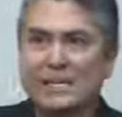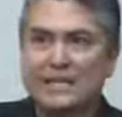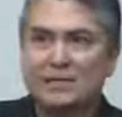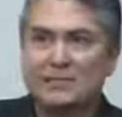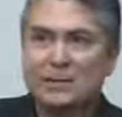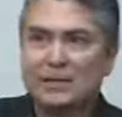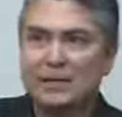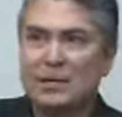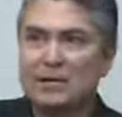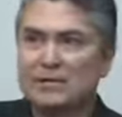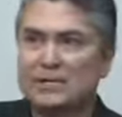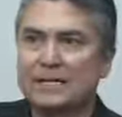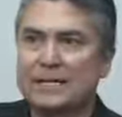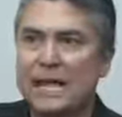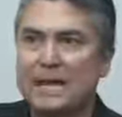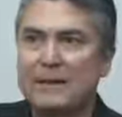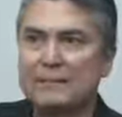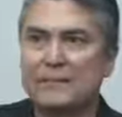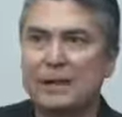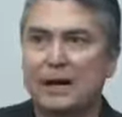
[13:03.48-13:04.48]
these when you go into
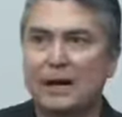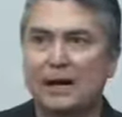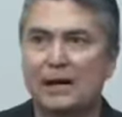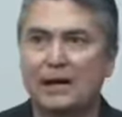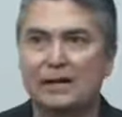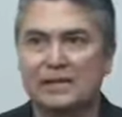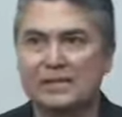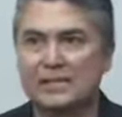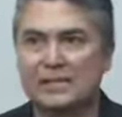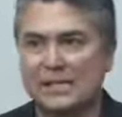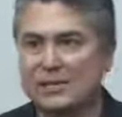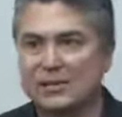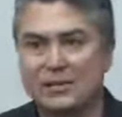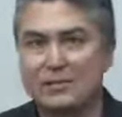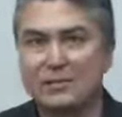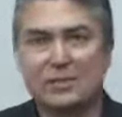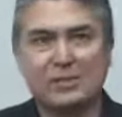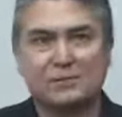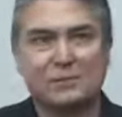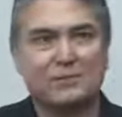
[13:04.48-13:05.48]
game parks,
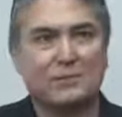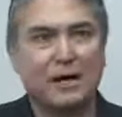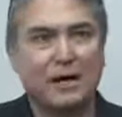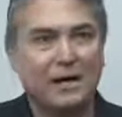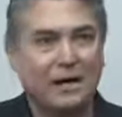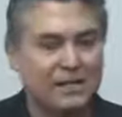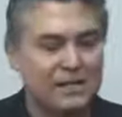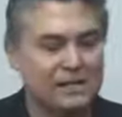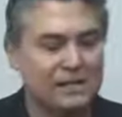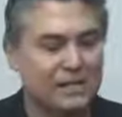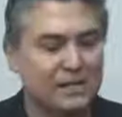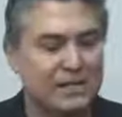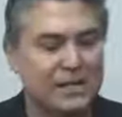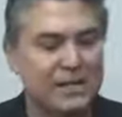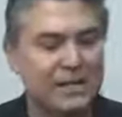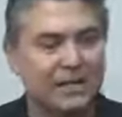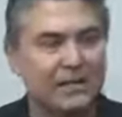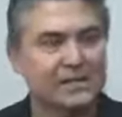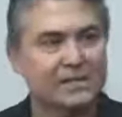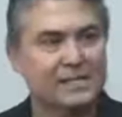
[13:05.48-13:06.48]
amusement parks and
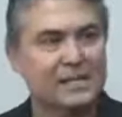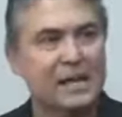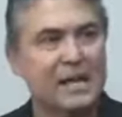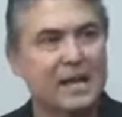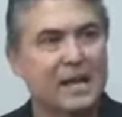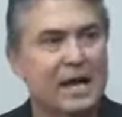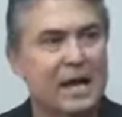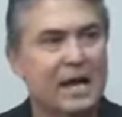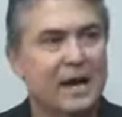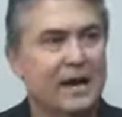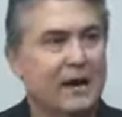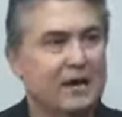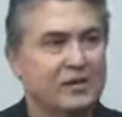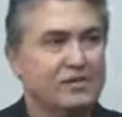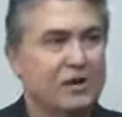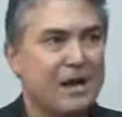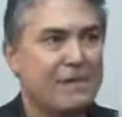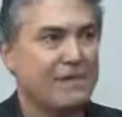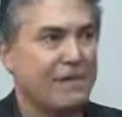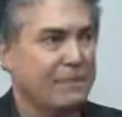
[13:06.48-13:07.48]
things,
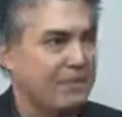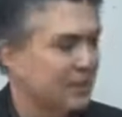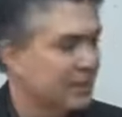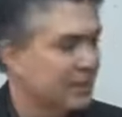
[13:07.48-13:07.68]
traffic